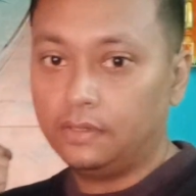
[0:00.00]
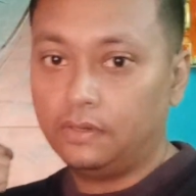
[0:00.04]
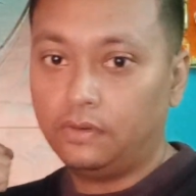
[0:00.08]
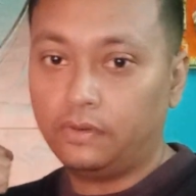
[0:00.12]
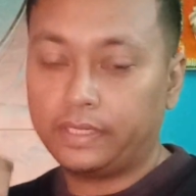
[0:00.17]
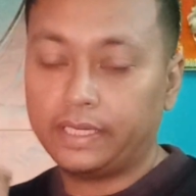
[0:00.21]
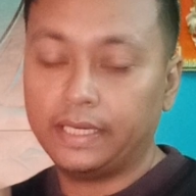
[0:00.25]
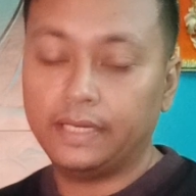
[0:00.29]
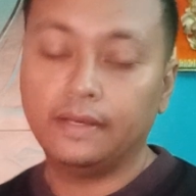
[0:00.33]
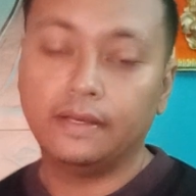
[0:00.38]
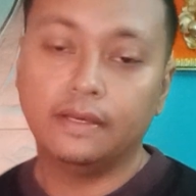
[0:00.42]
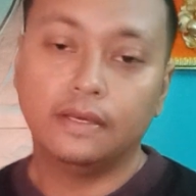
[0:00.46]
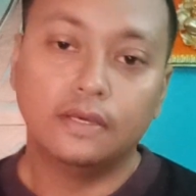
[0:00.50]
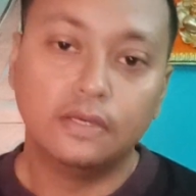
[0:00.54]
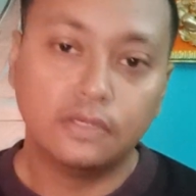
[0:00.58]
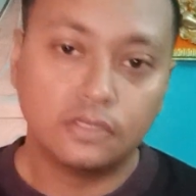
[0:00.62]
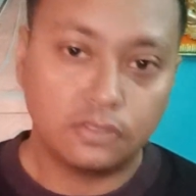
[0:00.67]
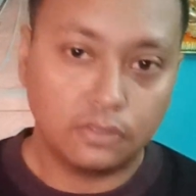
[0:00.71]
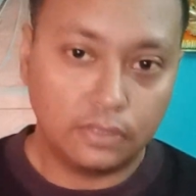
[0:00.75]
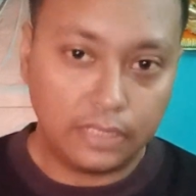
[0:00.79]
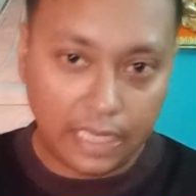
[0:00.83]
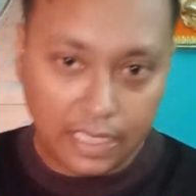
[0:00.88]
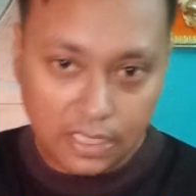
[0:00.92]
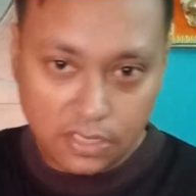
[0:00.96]
Okay,
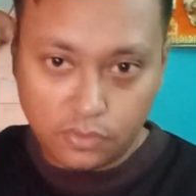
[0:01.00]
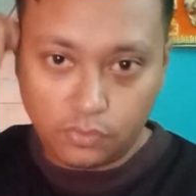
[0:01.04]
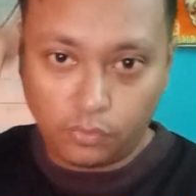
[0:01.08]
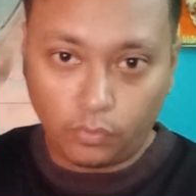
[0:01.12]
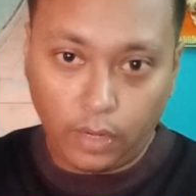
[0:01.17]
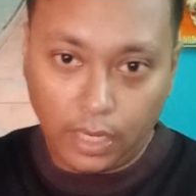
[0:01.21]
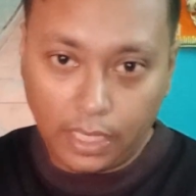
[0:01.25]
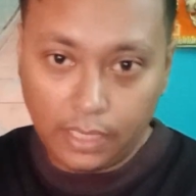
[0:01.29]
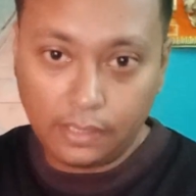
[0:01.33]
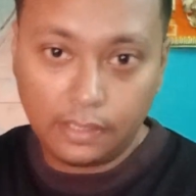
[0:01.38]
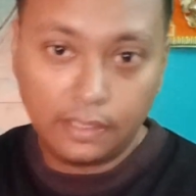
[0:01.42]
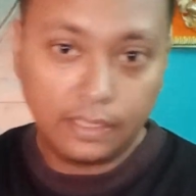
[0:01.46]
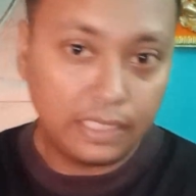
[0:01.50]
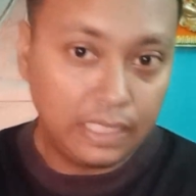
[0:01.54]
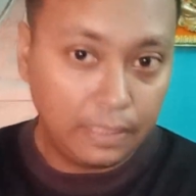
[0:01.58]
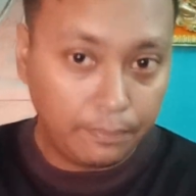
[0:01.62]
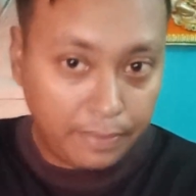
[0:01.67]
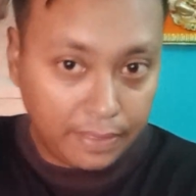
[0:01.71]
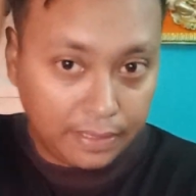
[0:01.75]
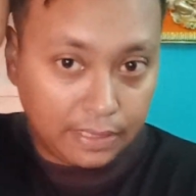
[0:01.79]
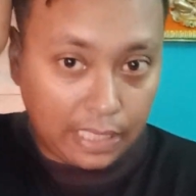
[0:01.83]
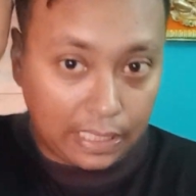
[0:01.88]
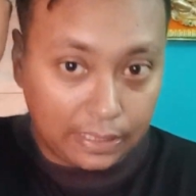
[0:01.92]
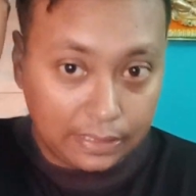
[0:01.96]
so that's one.
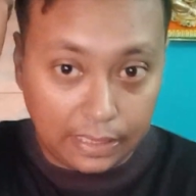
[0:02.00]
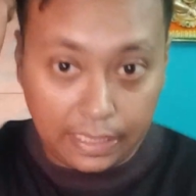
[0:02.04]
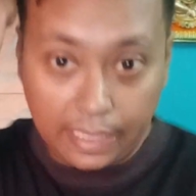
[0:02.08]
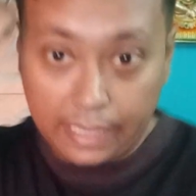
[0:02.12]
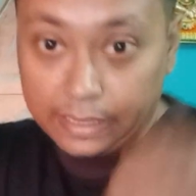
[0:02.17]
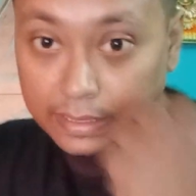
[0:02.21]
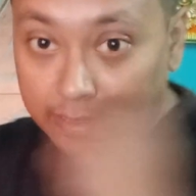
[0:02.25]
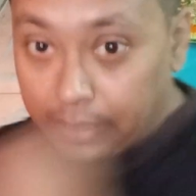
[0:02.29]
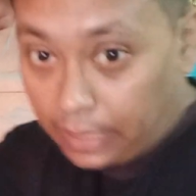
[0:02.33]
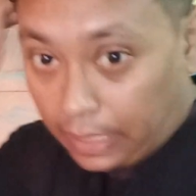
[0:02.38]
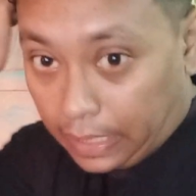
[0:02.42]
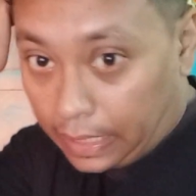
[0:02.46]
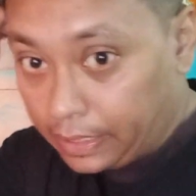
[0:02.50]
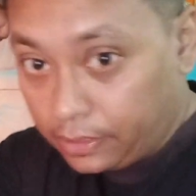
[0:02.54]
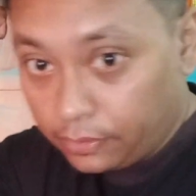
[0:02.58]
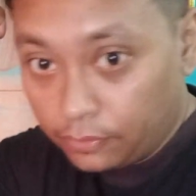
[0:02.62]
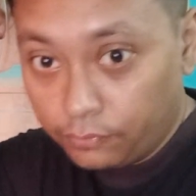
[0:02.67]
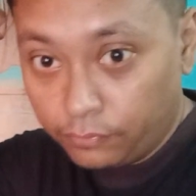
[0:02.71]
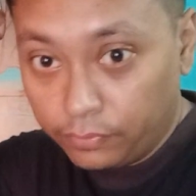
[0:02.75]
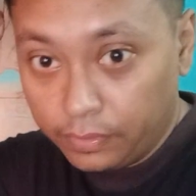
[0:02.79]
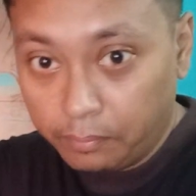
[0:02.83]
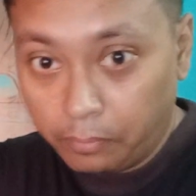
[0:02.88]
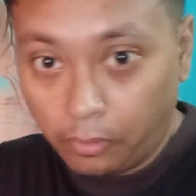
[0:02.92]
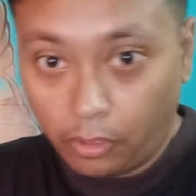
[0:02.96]
Keeping the other hand guard,
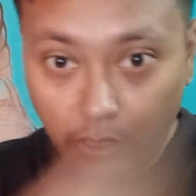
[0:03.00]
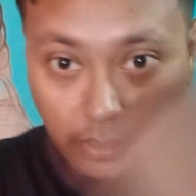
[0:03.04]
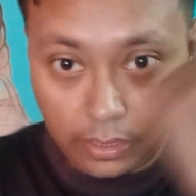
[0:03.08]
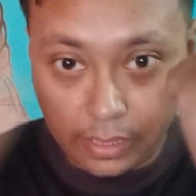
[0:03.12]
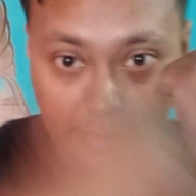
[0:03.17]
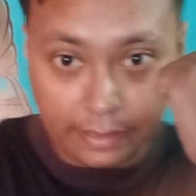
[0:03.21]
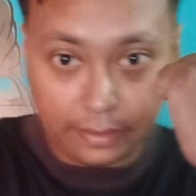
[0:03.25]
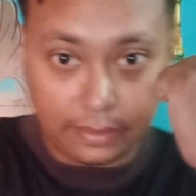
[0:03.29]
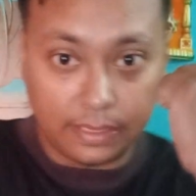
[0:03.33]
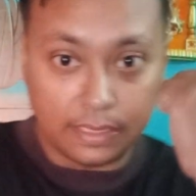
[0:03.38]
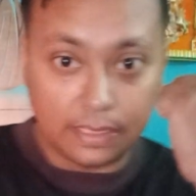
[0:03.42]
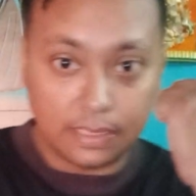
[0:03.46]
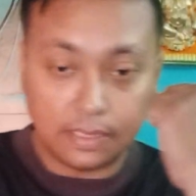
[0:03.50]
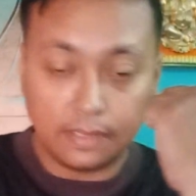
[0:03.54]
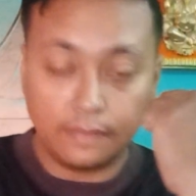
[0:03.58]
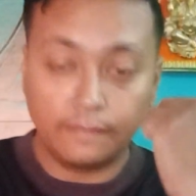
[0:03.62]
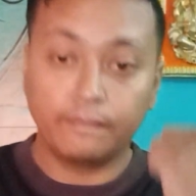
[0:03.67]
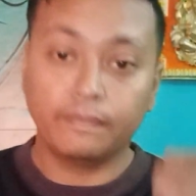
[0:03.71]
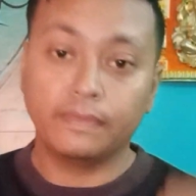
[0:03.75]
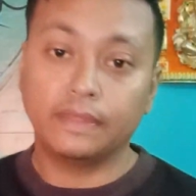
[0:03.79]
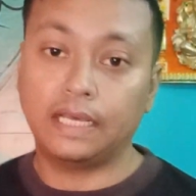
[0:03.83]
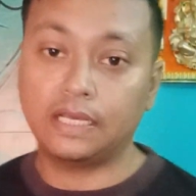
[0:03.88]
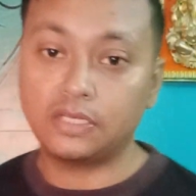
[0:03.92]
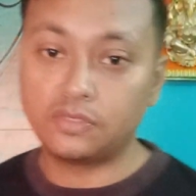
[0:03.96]
we block like this.
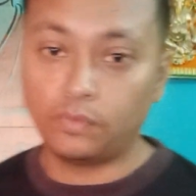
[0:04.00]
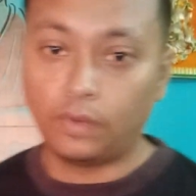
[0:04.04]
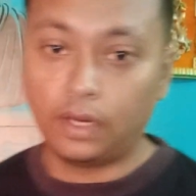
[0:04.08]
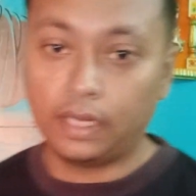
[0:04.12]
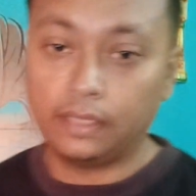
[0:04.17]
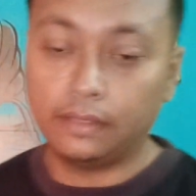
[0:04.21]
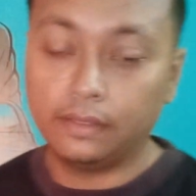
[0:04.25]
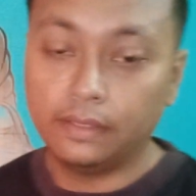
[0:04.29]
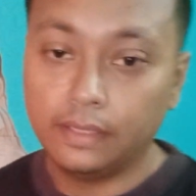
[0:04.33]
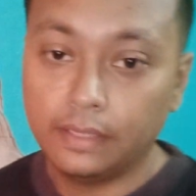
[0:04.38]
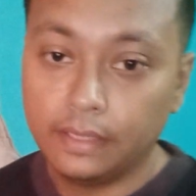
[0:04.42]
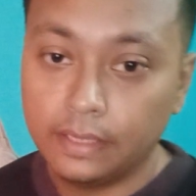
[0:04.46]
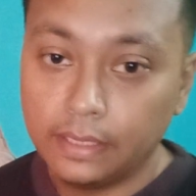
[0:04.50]
That's one.